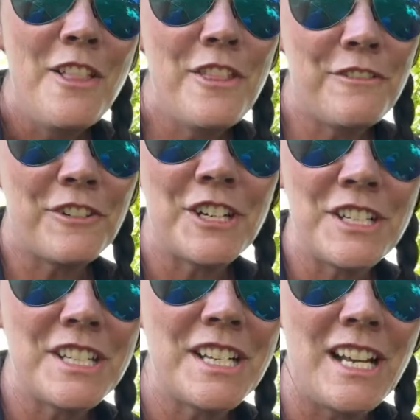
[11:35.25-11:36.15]
The
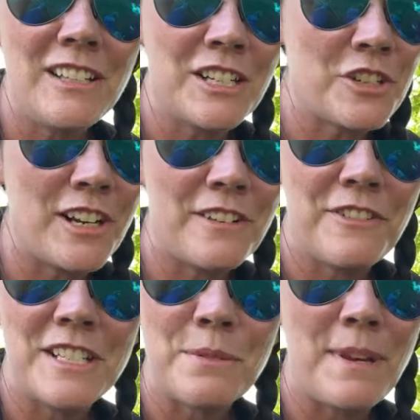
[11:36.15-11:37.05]
first electronic
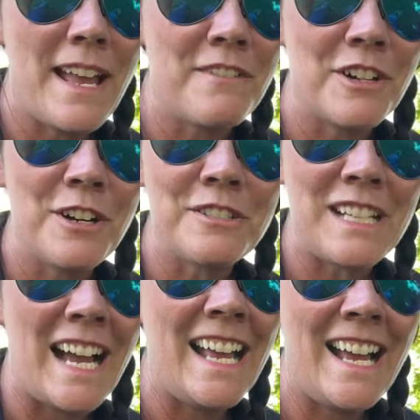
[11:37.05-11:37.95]
fence we ever
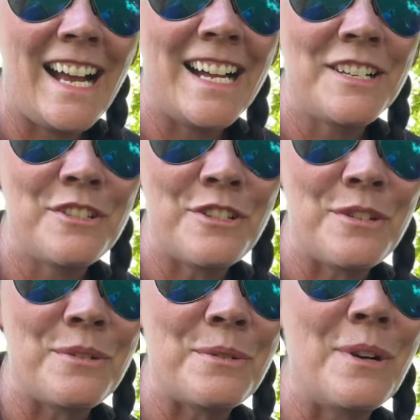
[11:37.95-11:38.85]
owned, I had
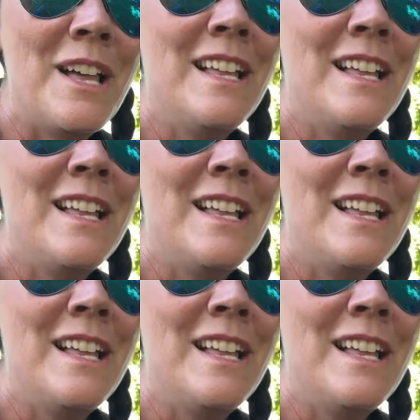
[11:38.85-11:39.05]
to